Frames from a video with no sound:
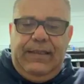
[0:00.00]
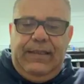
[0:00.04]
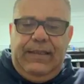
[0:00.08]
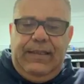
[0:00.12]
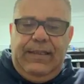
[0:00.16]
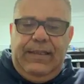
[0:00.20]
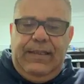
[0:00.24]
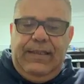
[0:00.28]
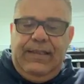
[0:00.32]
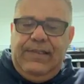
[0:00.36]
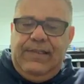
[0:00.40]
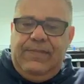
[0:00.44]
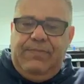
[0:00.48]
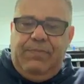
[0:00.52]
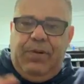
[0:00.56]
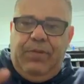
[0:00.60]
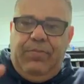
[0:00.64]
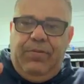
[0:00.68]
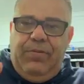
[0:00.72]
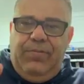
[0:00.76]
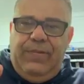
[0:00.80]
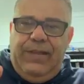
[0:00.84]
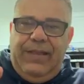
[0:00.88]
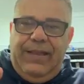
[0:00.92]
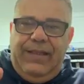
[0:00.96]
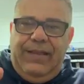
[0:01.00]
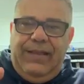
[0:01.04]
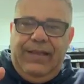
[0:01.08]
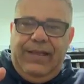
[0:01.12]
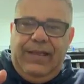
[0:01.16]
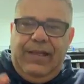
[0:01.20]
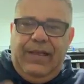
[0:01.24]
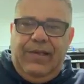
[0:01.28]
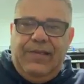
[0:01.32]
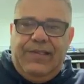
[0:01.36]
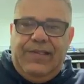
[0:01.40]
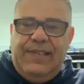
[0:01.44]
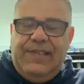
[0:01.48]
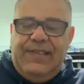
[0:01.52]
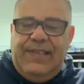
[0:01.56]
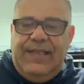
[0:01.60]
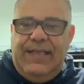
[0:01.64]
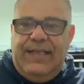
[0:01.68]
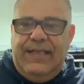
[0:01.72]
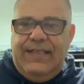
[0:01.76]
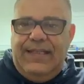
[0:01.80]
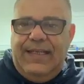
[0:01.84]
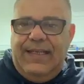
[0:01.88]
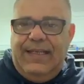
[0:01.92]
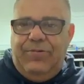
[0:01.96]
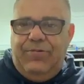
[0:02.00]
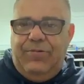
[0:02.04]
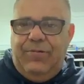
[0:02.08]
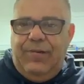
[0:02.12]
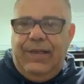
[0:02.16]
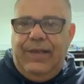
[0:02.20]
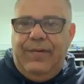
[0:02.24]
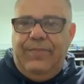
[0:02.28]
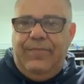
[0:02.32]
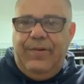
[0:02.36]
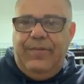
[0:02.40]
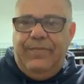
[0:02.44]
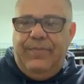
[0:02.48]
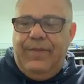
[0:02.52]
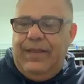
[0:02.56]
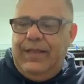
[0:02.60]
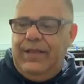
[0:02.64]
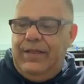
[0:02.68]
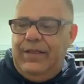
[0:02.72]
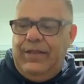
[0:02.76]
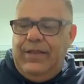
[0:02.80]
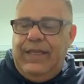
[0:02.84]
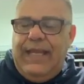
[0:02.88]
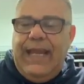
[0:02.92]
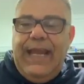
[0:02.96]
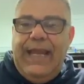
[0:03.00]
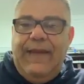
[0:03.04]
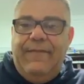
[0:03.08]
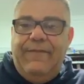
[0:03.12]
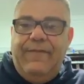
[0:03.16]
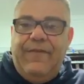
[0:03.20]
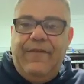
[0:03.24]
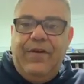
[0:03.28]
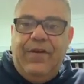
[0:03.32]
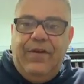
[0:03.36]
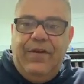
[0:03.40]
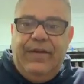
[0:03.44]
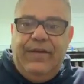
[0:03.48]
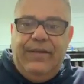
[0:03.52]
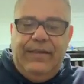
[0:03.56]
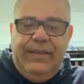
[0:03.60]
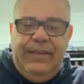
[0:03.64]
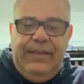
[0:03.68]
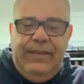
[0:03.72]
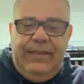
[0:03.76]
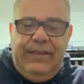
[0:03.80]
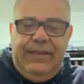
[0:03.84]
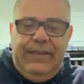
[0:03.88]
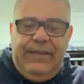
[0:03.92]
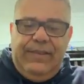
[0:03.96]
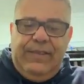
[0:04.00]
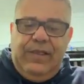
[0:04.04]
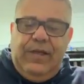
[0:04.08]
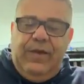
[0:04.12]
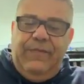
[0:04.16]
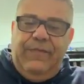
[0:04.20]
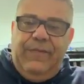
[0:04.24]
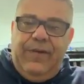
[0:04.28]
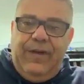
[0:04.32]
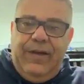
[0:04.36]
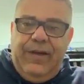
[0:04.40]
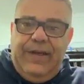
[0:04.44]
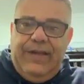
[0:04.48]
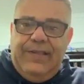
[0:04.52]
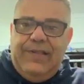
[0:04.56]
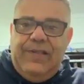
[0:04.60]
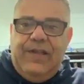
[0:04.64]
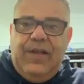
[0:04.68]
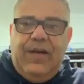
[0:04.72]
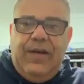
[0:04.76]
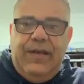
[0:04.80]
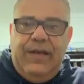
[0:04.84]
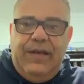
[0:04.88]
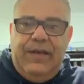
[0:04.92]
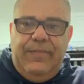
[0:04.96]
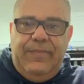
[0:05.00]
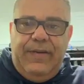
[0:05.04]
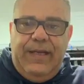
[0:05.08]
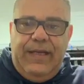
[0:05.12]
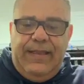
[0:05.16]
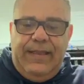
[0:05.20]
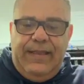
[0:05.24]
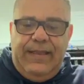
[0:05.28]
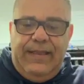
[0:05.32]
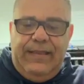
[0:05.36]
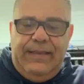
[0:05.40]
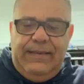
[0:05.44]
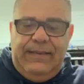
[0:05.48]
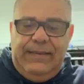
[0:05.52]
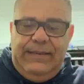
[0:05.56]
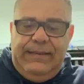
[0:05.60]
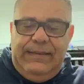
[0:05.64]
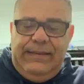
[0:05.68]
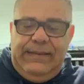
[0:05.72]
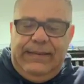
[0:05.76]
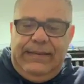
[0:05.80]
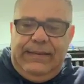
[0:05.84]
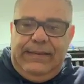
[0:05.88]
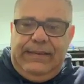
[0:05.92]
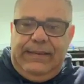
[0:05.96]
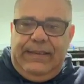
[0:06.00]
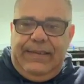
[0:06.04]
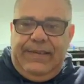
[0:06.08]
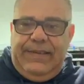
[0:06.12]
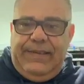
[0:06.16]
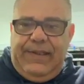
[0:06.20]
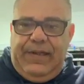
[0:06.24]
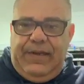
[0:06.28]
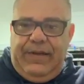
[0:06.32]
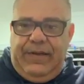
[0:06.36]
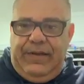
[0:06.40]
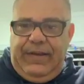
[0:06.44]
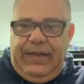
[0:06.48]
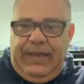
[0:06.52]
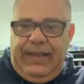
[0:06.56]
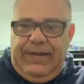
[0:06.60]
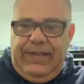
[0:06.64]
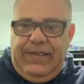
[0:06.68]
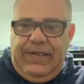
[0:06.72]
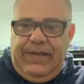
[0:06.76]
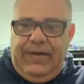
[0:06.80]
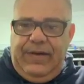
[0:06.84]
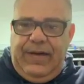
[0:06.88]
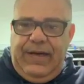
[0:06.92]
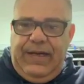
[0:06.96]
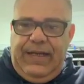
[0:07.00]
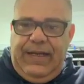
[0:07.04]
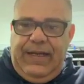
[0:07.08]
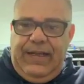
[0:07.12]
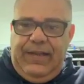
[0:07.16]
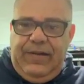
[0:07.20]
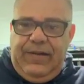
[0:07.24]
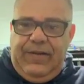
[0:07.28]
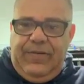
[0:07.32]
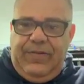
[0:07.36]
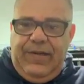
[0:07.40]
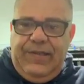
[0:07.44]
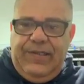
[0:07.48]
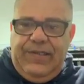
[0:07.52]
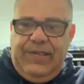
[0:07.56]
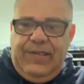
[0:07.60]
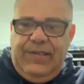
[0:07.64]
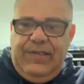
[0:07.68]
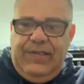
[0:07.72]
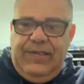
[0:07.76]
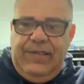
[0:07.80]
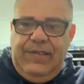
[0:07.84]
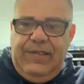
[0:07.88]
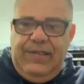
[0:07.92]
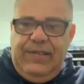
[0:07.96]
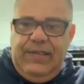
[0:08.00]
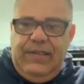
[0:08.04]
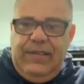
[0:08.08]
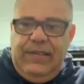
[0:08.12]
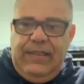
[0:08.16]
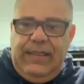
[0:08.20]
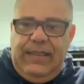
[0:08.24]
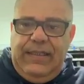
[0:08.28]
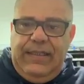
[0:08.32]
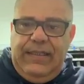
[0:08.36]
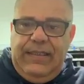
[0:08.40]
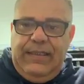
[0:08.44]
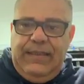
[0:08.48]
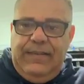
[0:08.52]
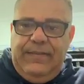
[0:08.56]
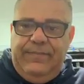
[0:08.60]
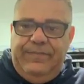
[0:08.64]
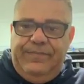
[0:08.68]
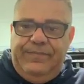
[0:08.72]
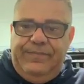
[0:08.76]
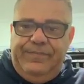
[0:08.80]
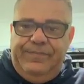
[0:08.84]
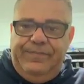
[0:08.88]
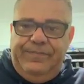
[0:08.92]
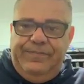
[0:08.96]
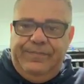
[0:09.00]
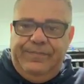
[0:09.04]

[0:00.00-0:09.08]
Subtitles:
is probably the closest thing to equilibrium that you can find. So I'm very excited about that. So is there any other questions that